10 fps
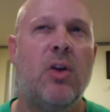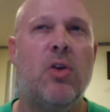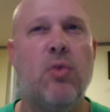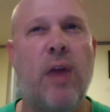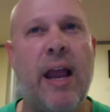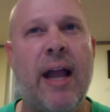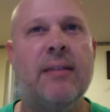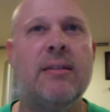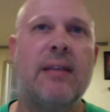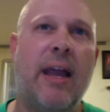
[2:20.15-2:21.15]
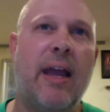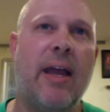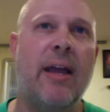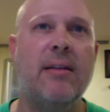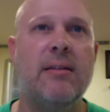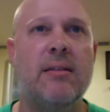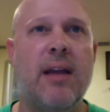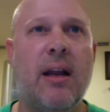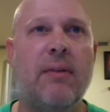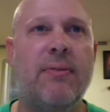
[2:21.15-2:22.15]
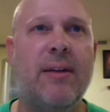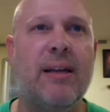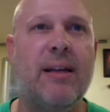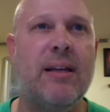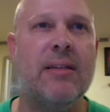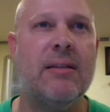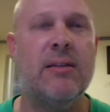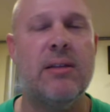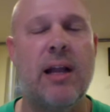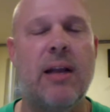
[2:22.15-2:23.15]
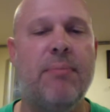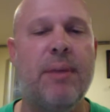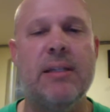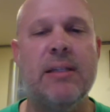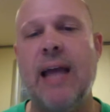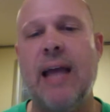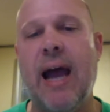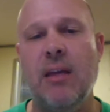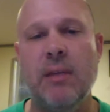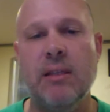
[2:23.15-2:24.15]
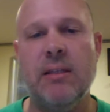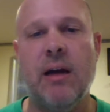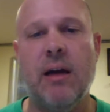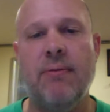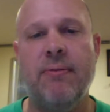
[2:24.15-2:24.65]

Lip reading: grants and kind of there's a lot of business acumen stuff,